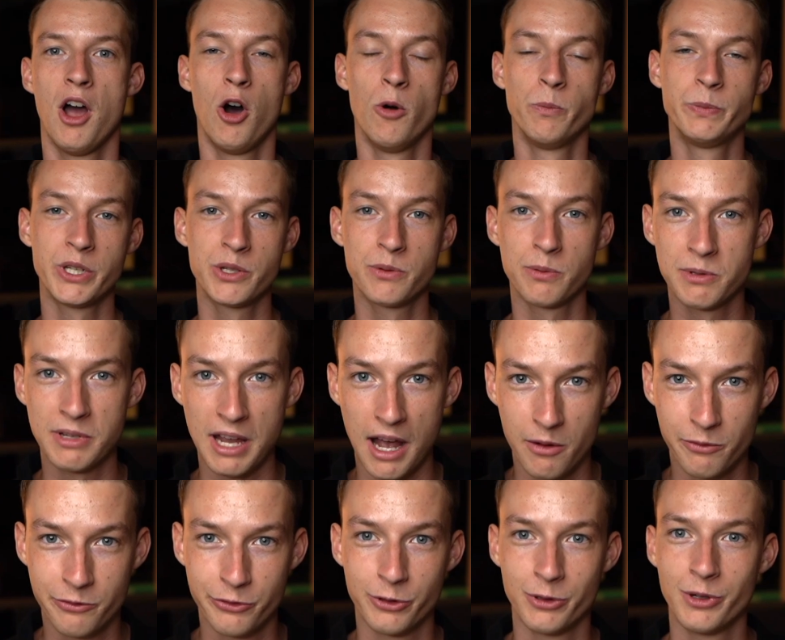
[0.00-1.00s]
hope this was
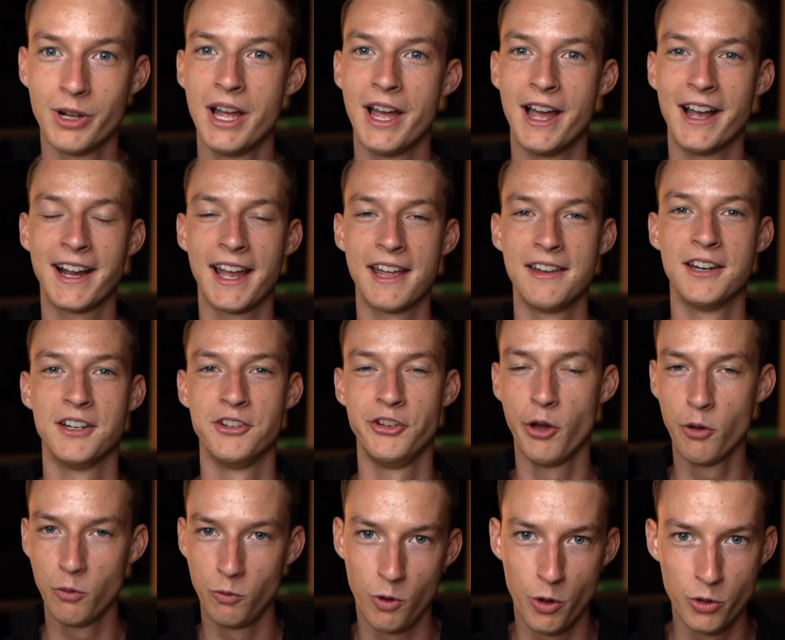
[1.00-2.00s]
helpful. Again,
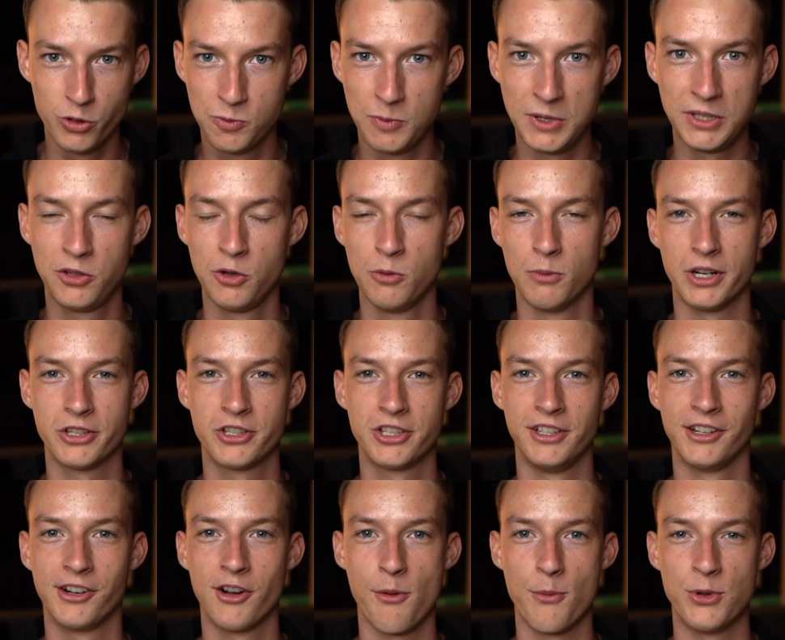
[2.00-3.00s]
don't roast me too much in
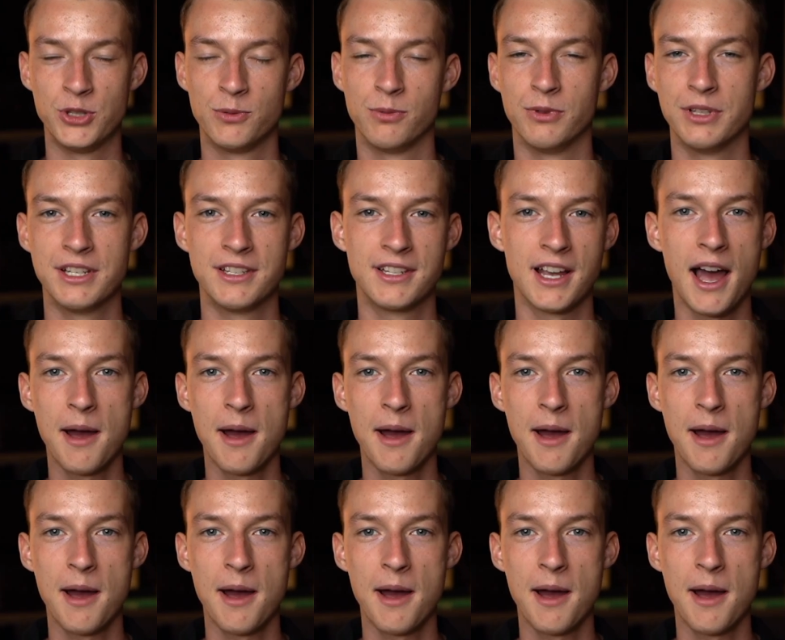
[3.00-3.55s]
the comments, please.